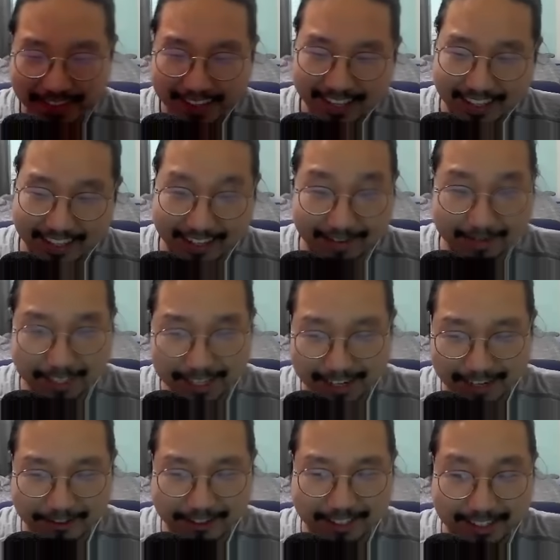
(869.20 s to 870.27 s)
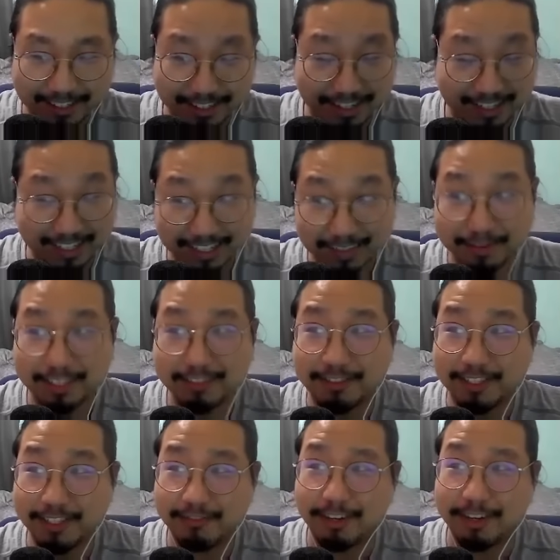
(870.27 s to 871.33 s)
that one. Let me know what
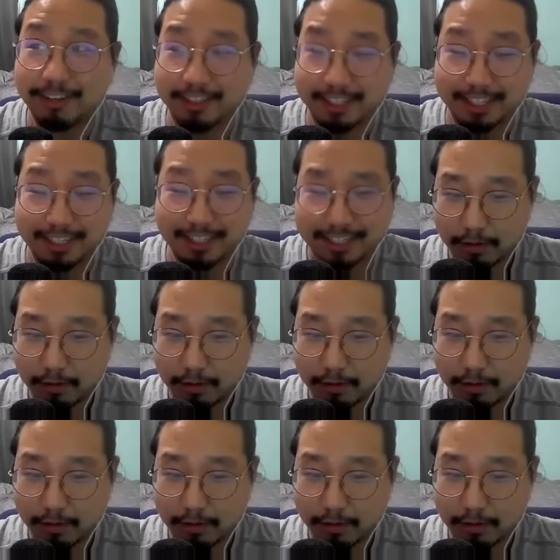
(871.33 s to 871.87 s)
you all think.